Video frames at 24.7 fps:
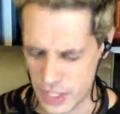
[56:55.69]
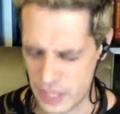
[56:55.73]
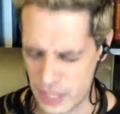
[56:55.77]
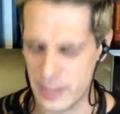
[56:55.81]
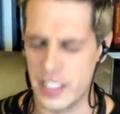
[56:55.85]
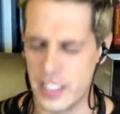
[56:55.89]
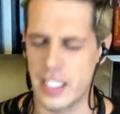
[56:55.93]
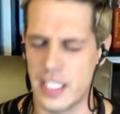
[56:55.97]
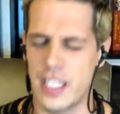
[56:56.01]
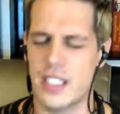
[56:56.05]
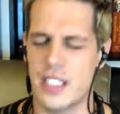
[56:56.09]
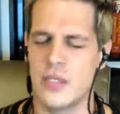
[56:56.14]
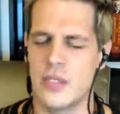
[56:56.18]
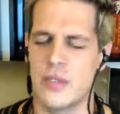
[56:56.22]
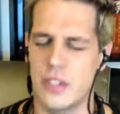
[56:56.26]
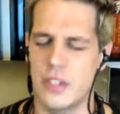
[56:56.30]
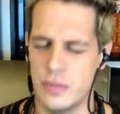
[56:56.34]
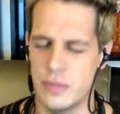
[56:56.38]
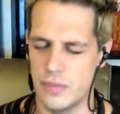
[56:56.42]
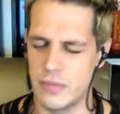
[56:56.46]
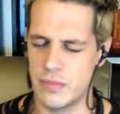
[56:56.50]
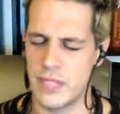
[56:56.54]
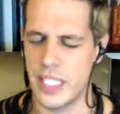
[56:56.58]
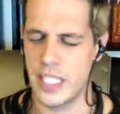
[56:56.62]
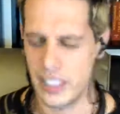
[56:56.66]
anything, and I don't
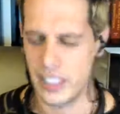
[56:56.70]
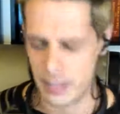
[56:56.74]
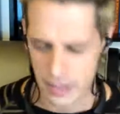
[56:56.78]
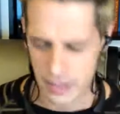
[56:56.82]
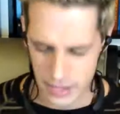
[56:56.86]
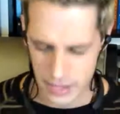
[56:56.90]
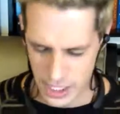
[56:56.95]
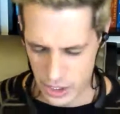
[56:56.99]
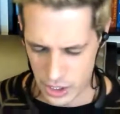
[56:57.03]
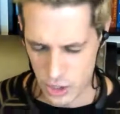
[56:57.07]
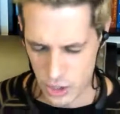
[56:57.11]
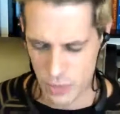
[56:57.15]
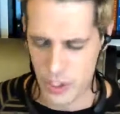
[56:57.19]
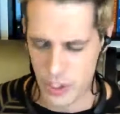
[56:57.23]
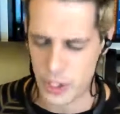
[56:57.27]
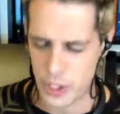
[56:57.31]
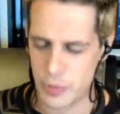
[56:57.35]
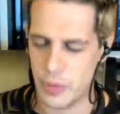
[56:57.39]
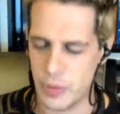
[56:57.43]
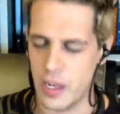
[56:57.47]
want to say too much.